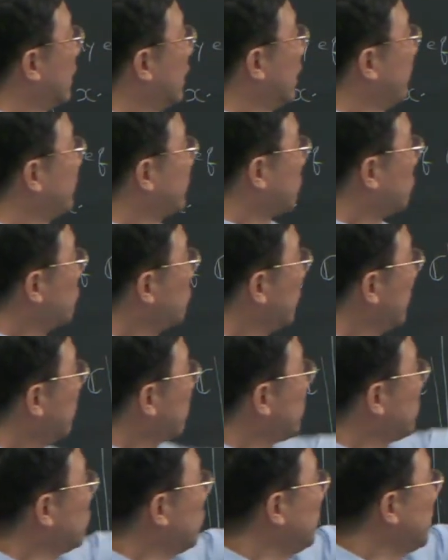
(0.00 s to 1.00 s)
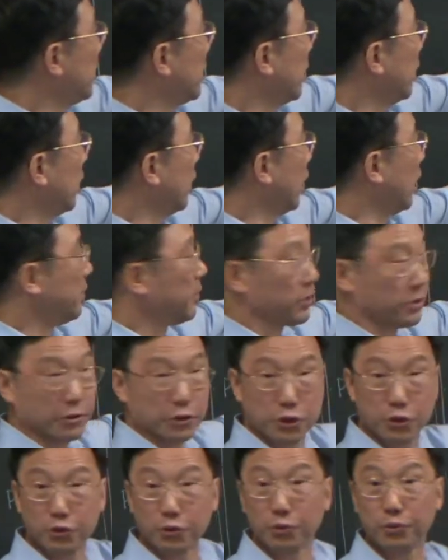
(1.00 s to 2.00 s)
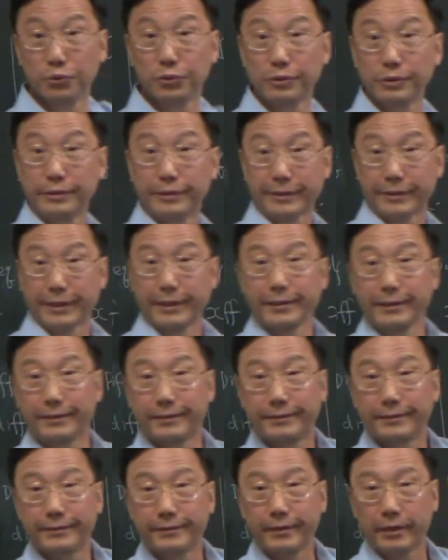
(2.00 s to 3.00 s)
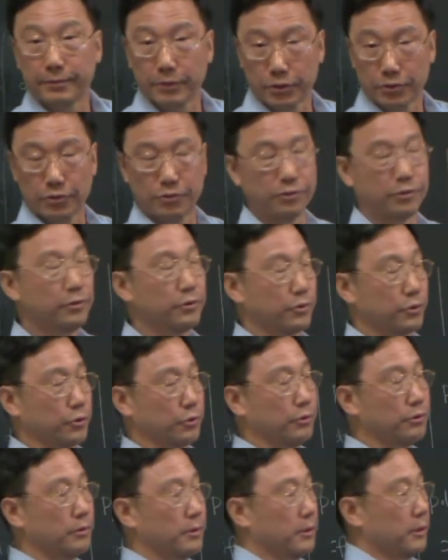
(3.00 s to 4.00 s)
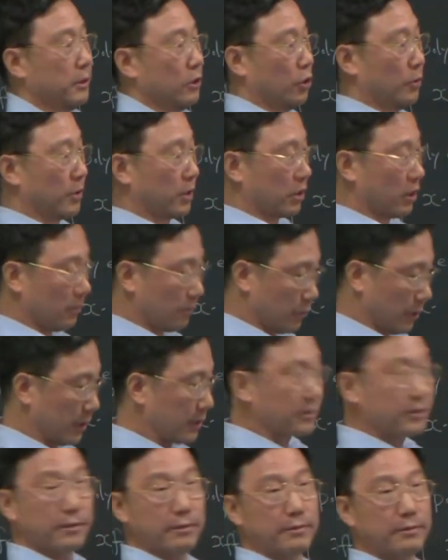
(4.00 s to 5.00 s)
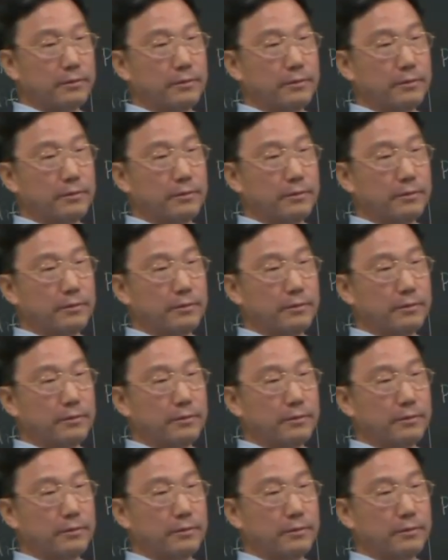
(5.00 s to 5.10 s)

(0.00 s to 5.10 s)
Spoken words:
If it's only one polynomial, obviously it's true. Okay? It's true. Over complex.